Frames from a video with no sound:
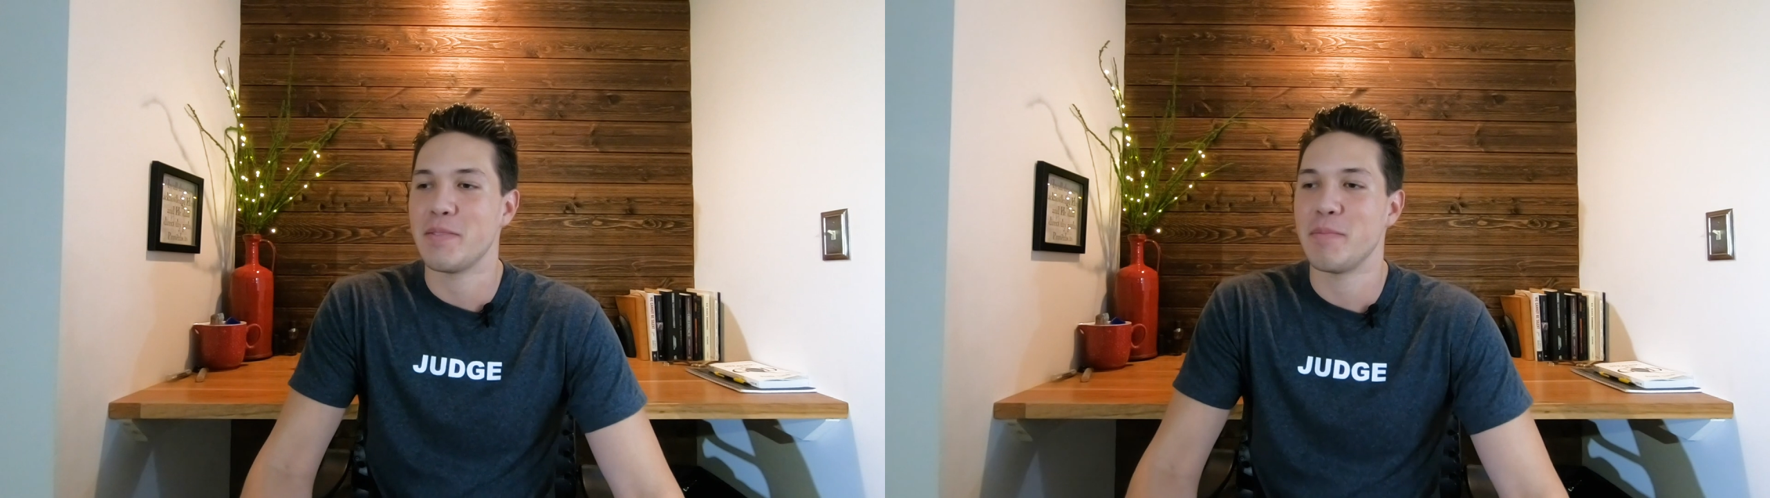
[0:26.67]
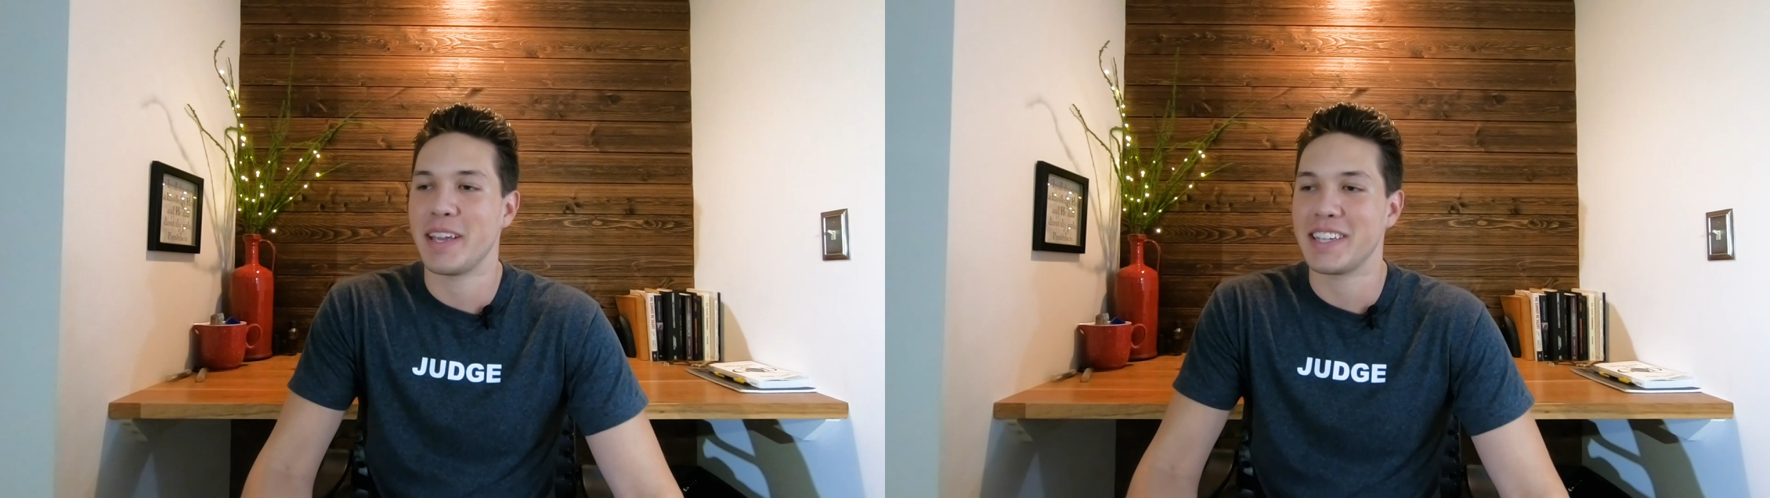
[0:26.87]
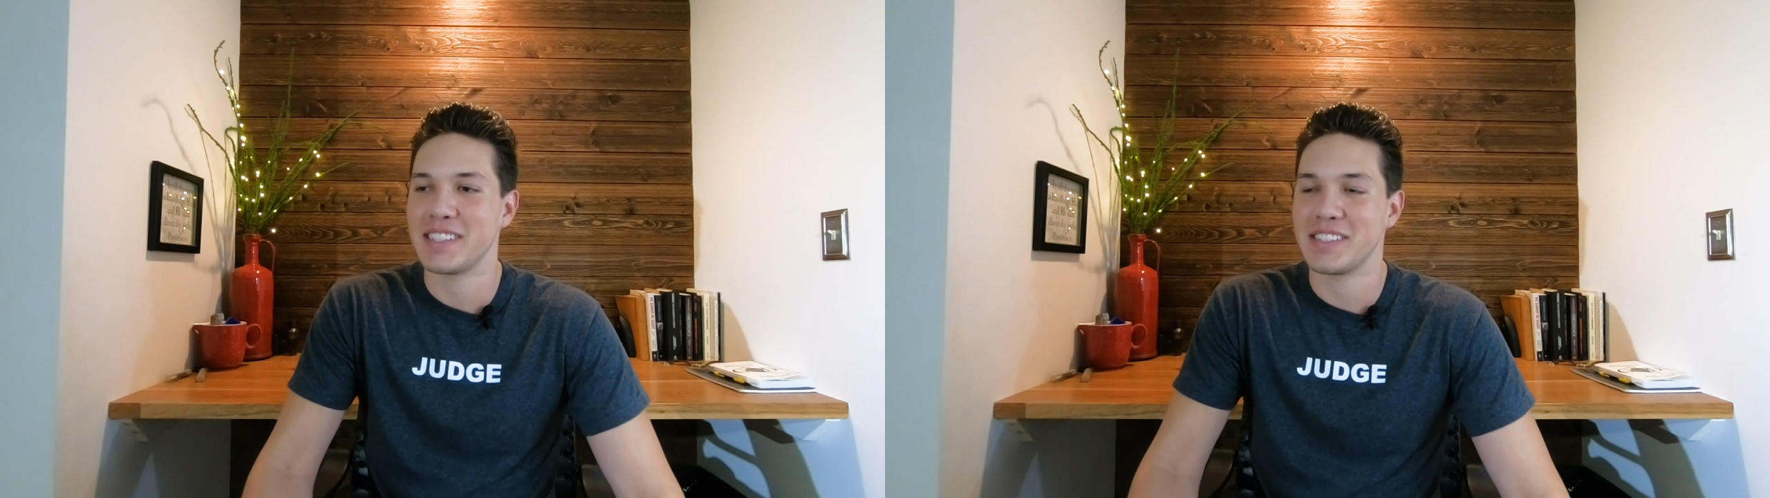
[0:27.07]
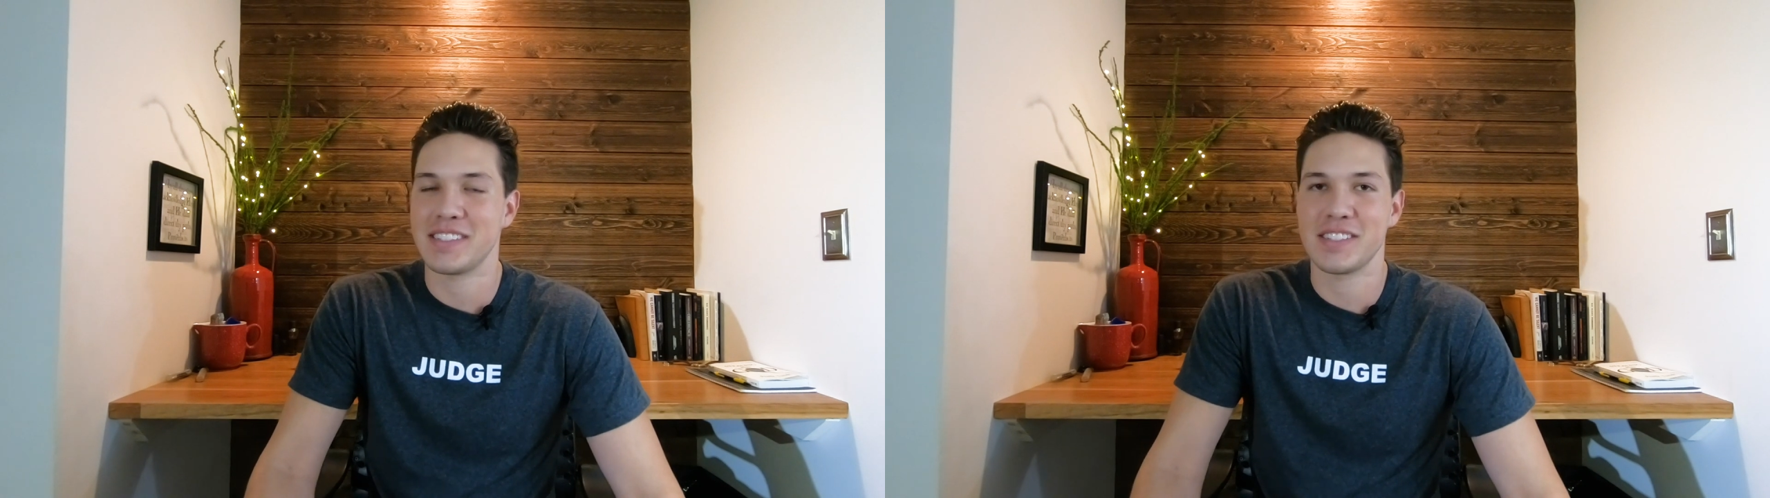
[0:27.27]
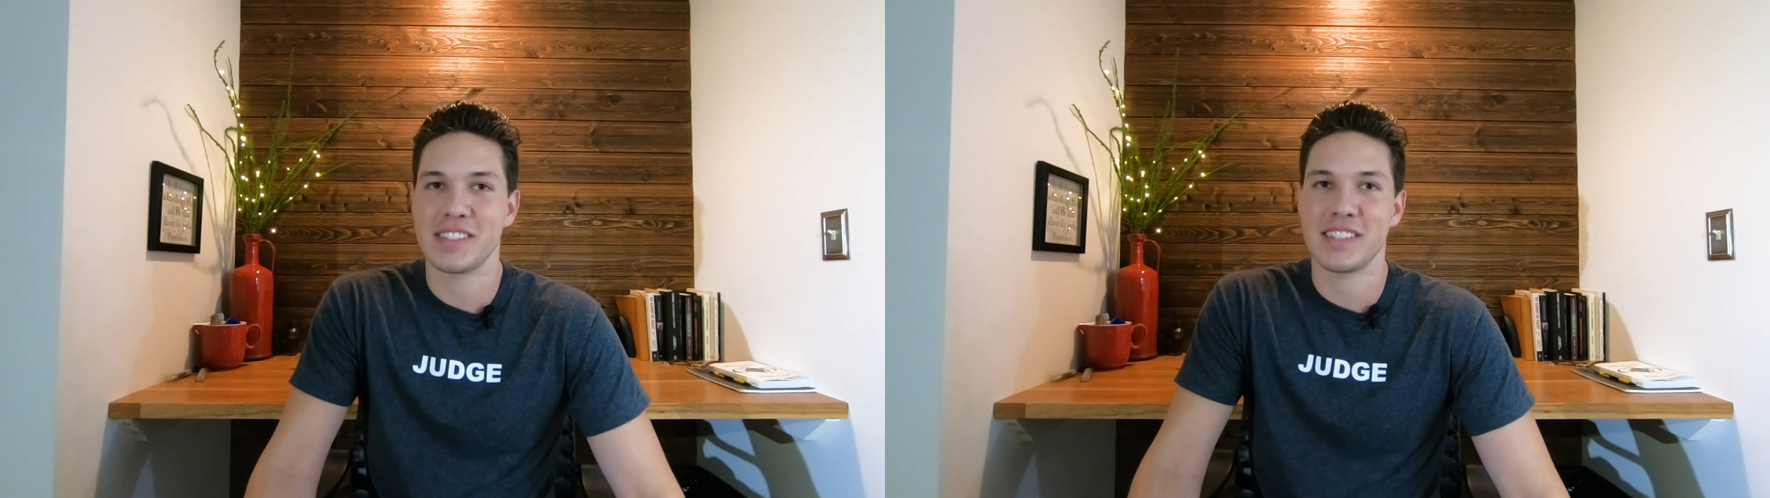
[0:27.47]
make it
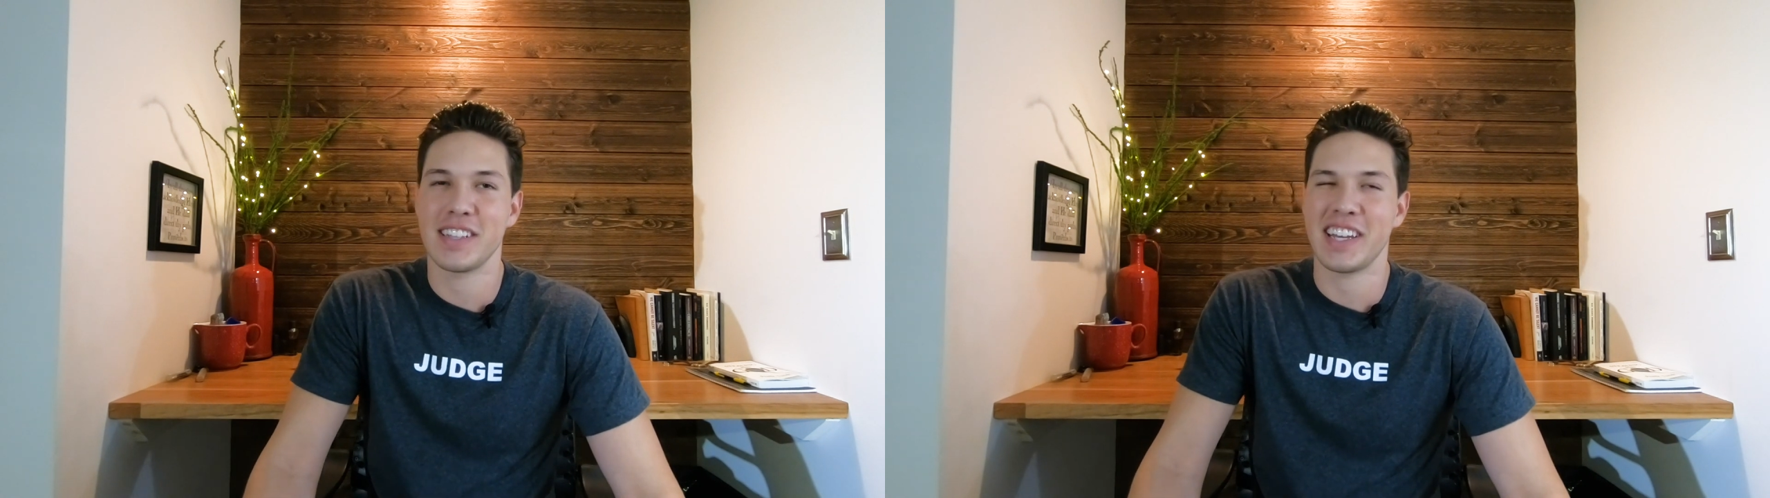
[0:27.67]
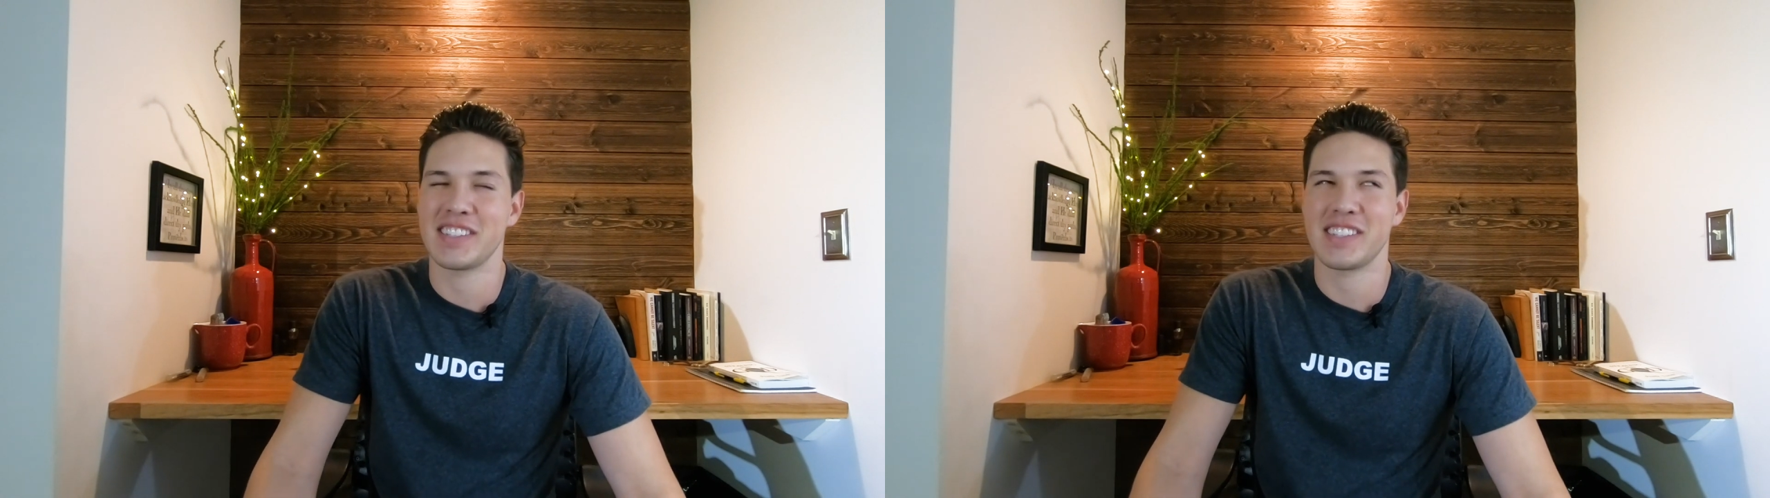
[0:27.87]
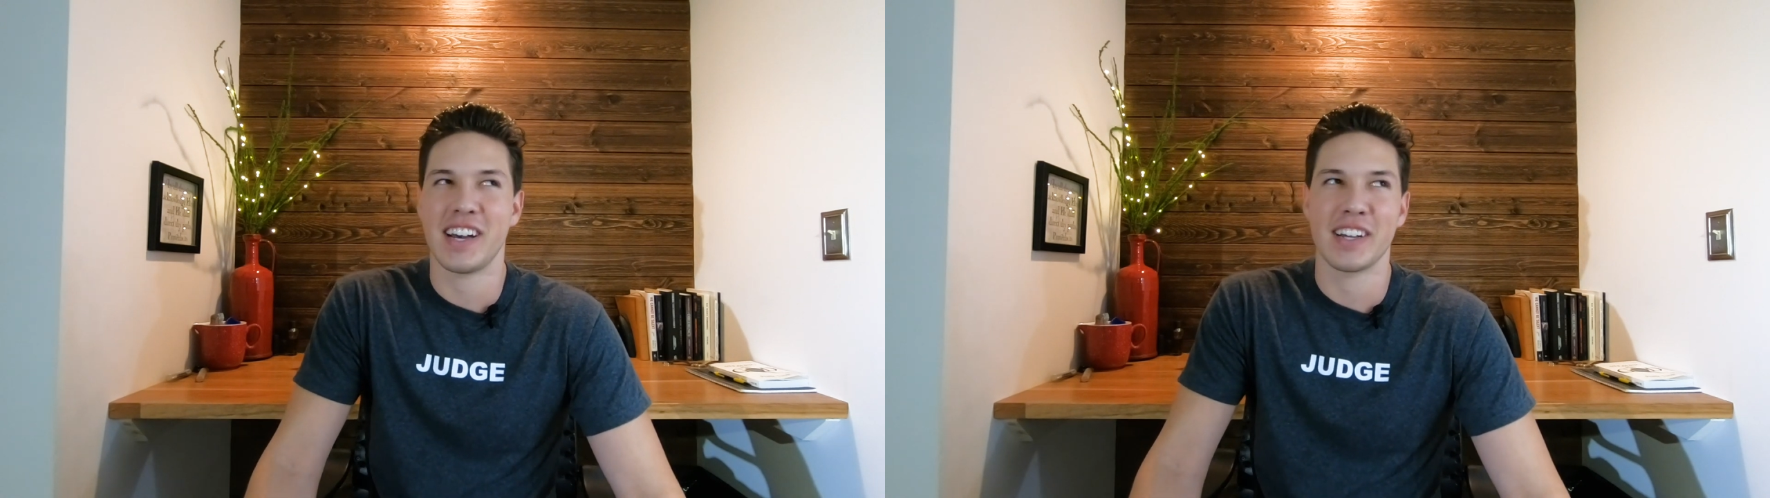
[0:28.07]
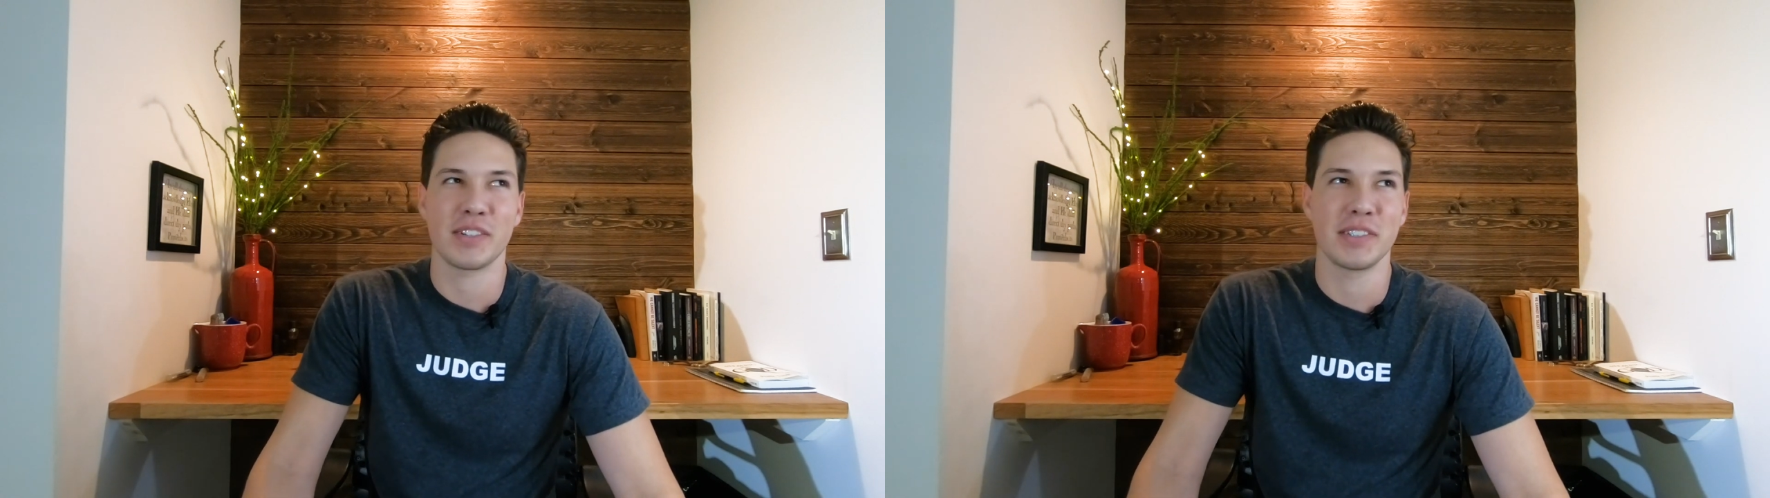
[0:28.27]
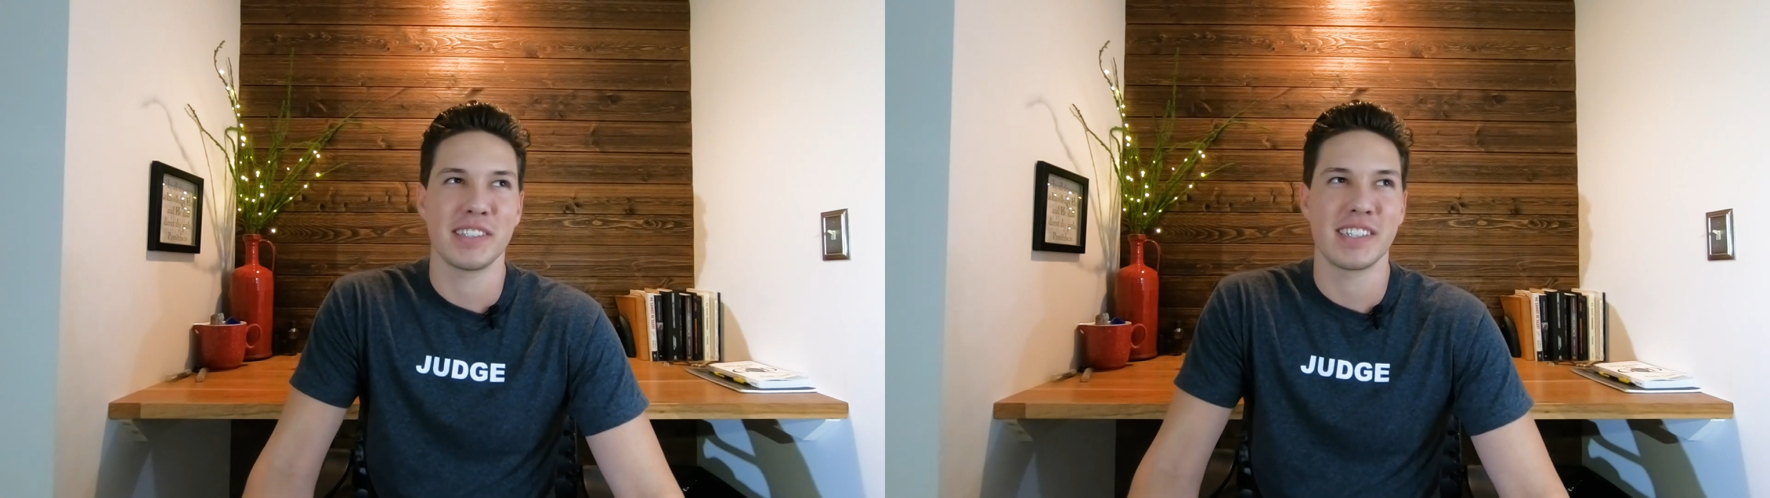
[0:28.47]
less awkward,